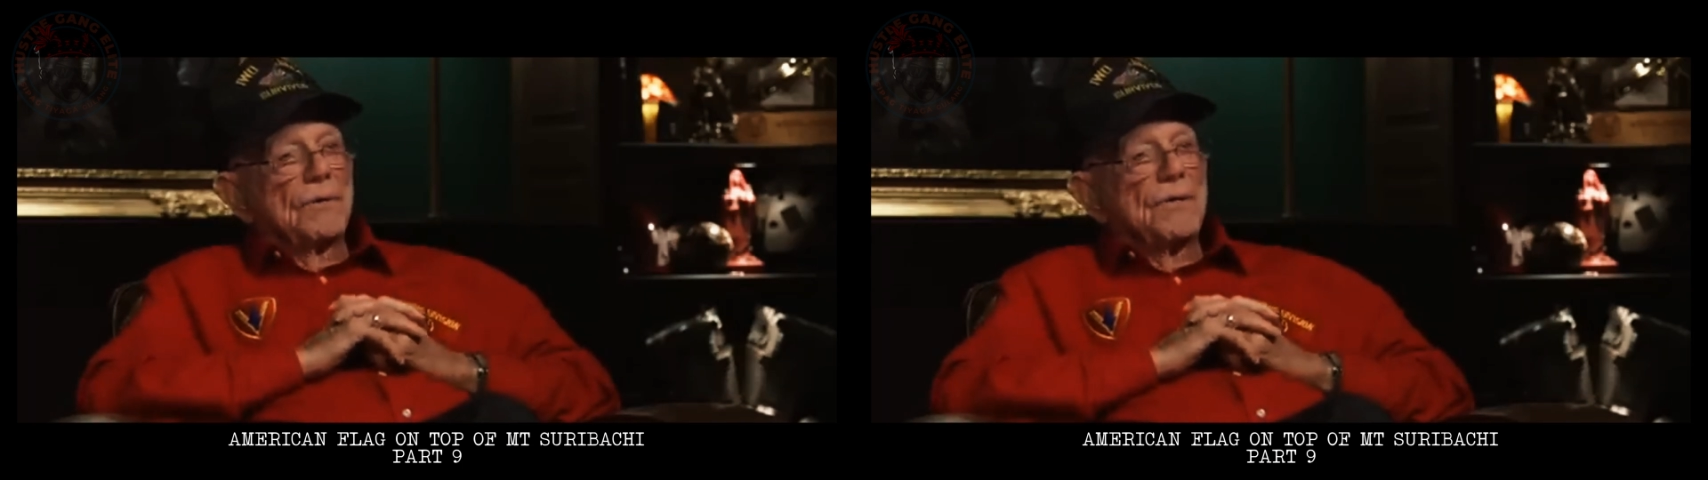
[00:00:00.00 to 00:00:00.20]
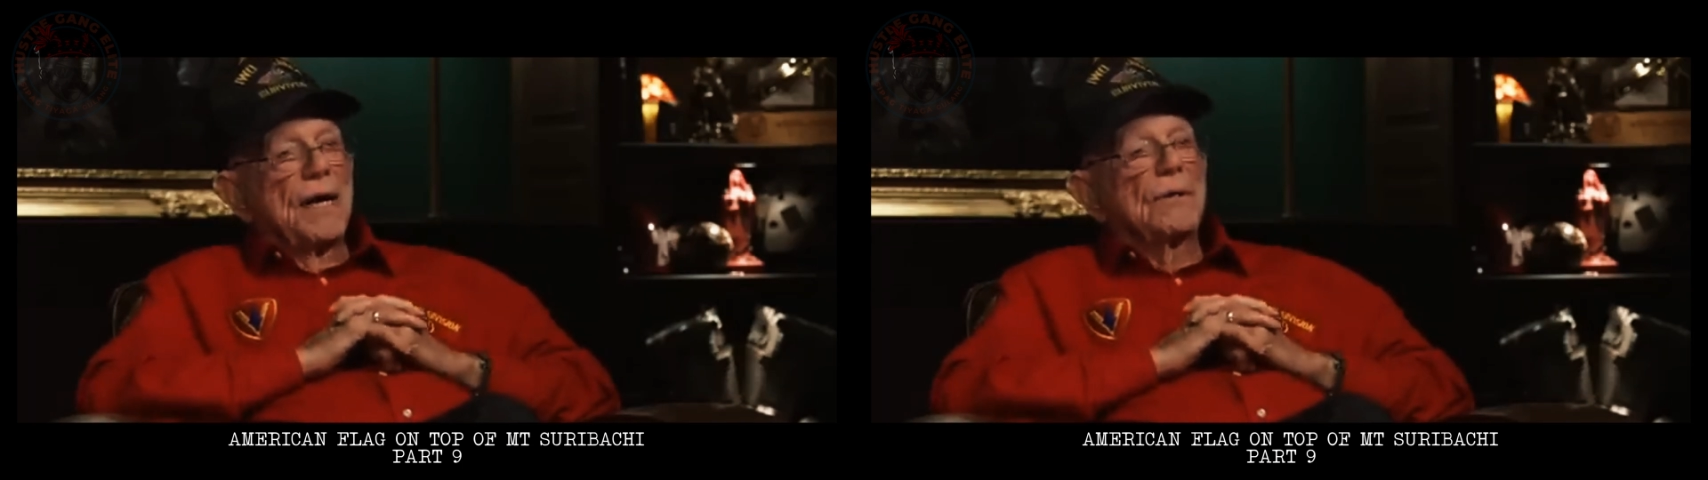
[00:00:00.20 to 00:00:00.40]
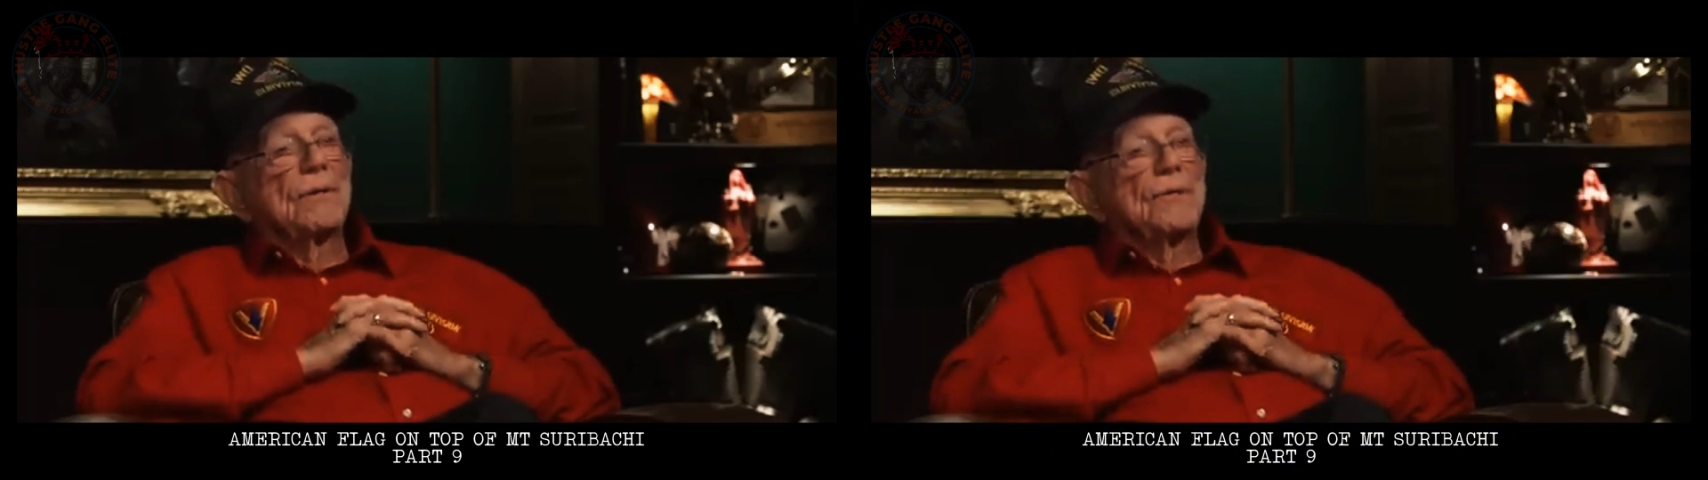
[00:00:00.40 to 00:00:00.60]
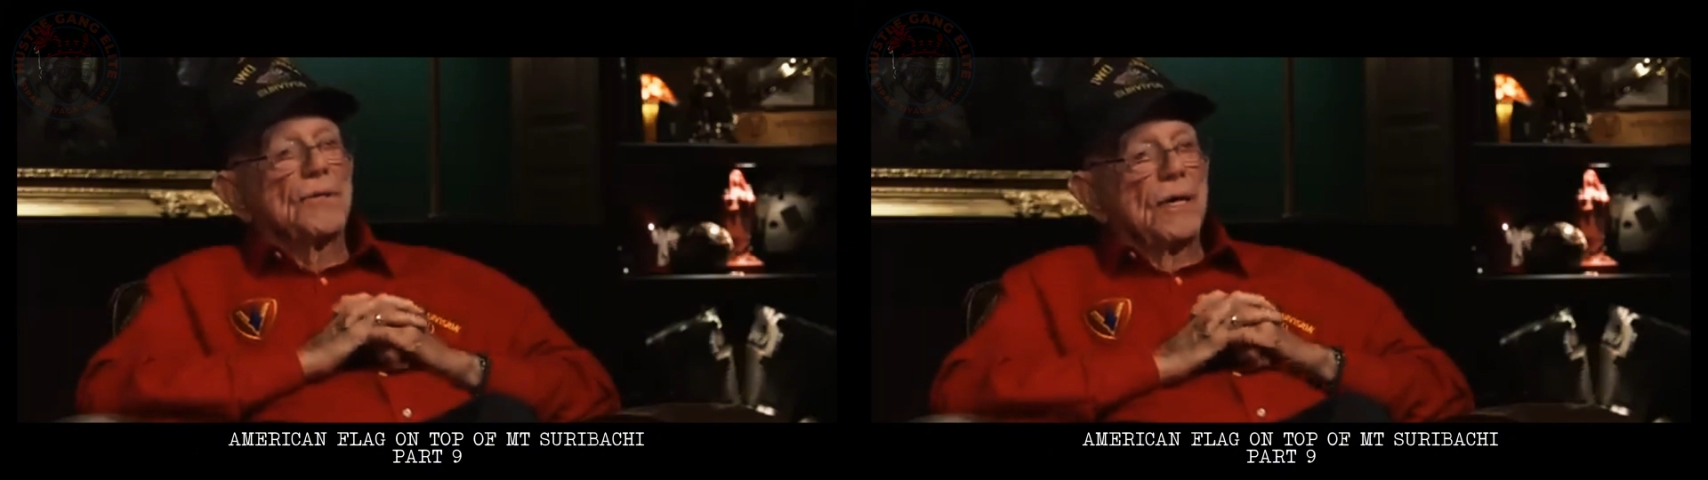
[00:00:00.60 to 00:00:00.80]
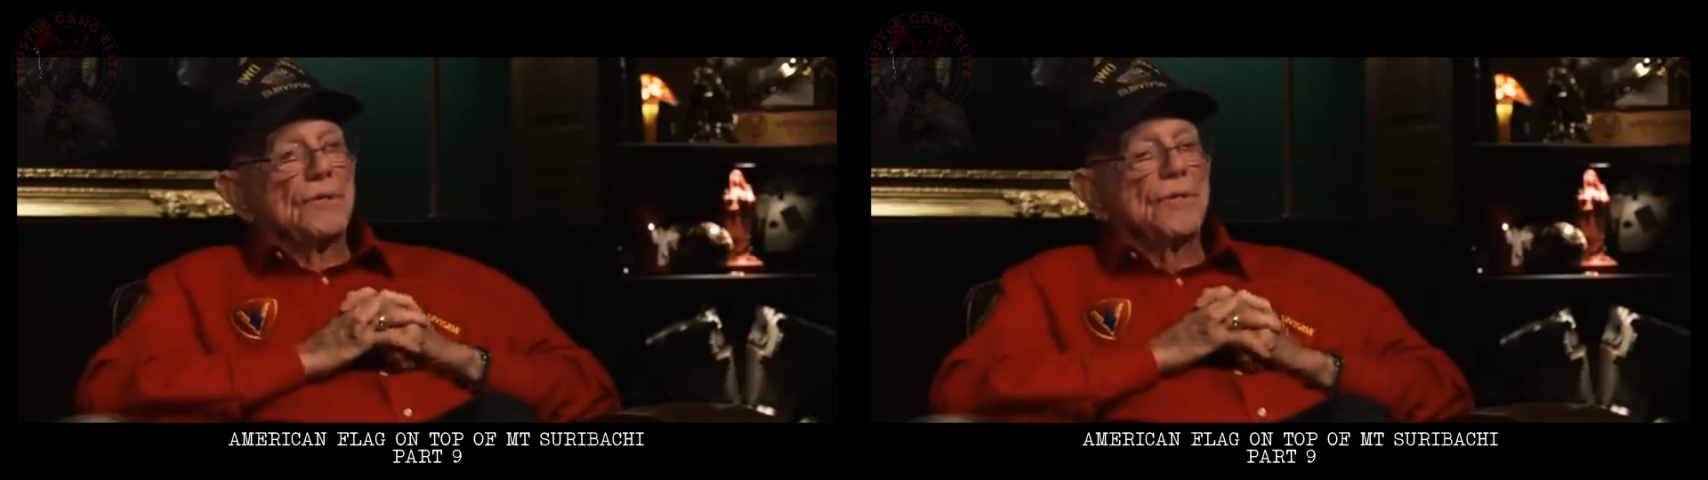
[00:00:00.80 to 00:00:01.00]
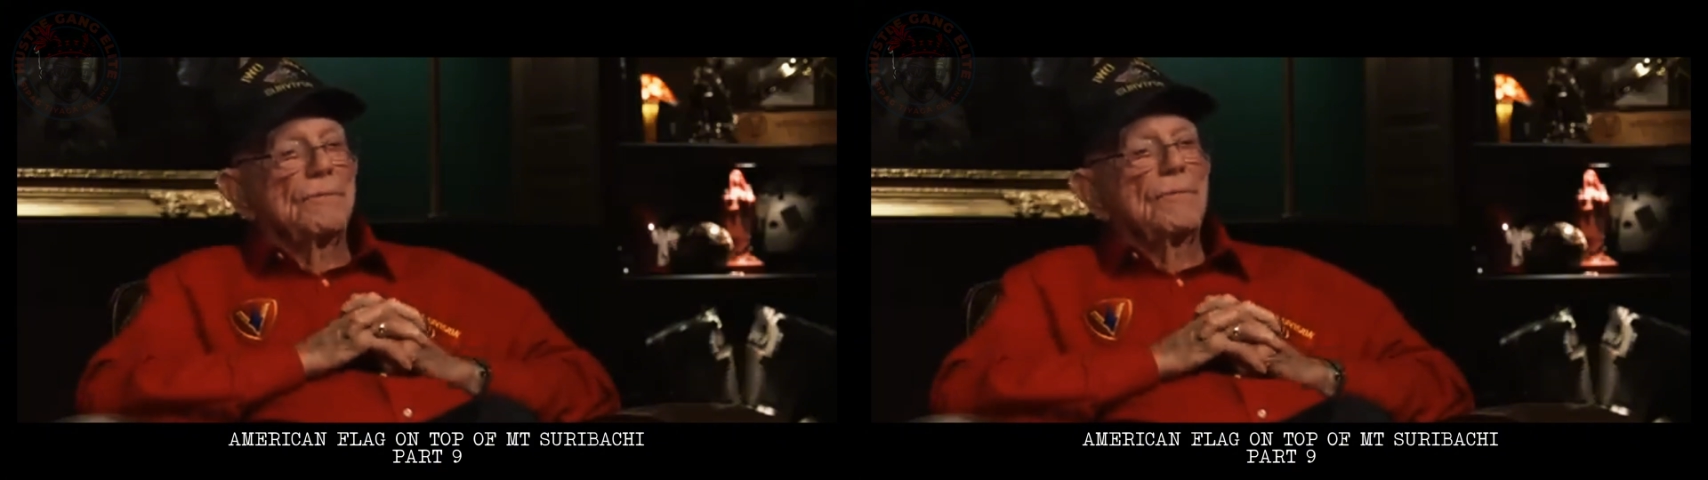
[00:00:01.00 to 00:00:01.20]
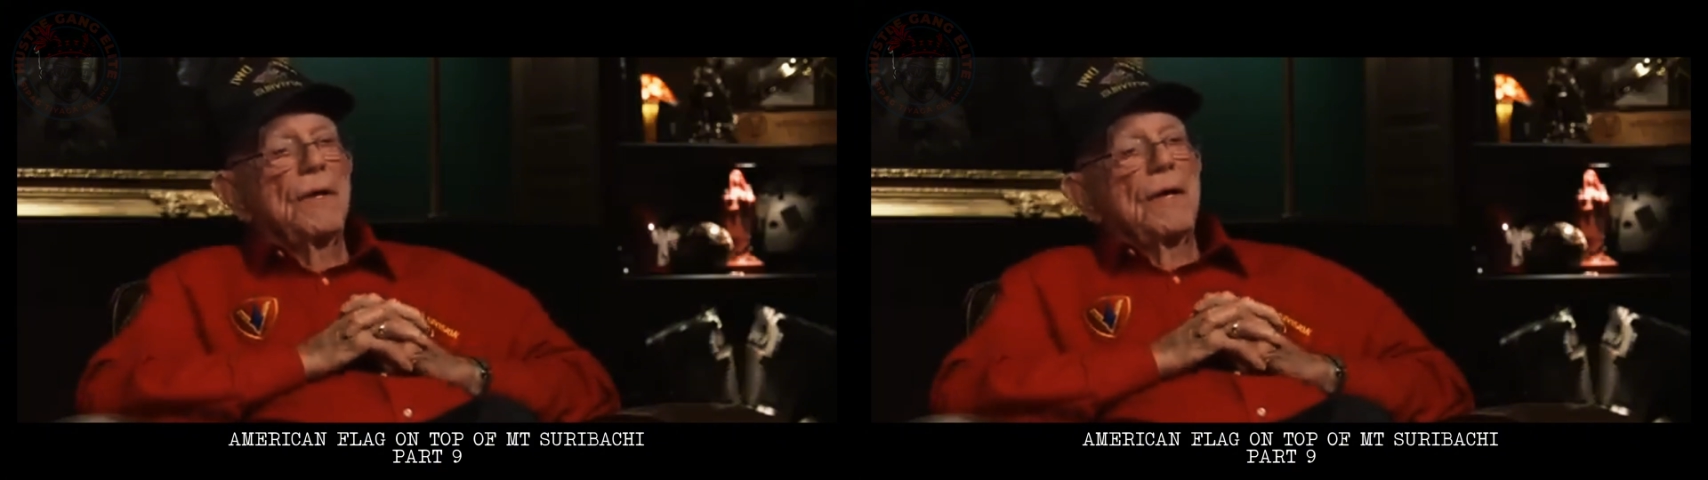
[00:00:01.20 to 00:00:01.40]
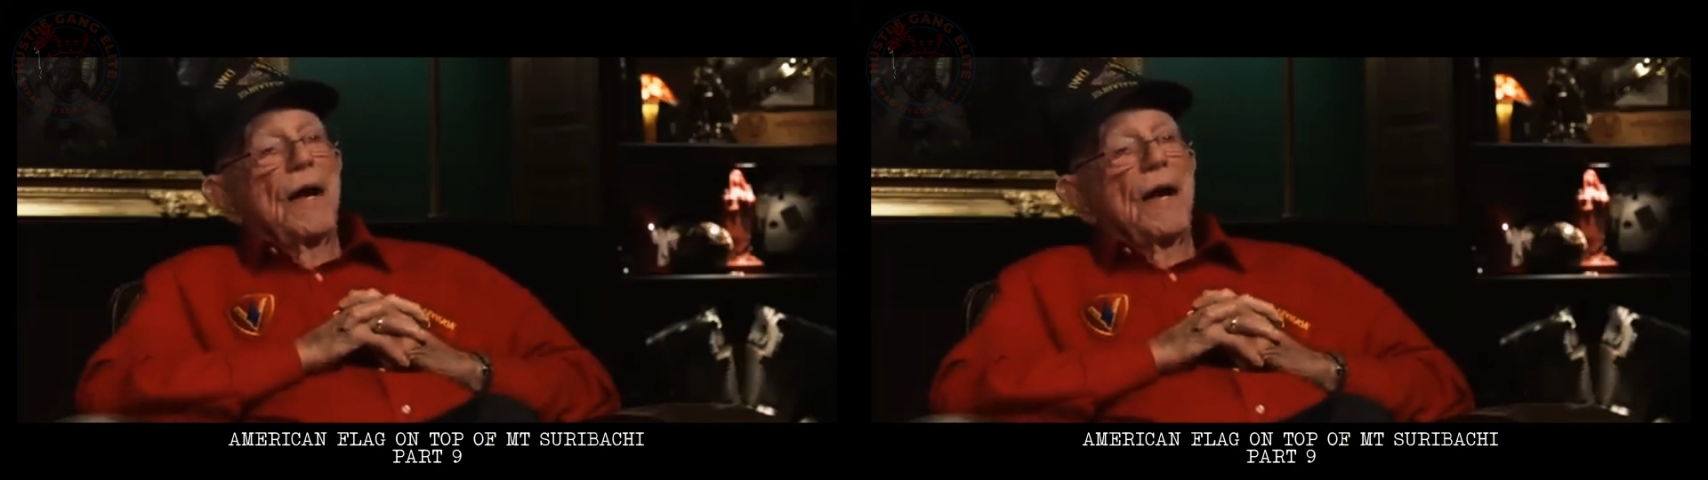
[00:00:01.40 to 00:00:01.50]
Chandler Johnson,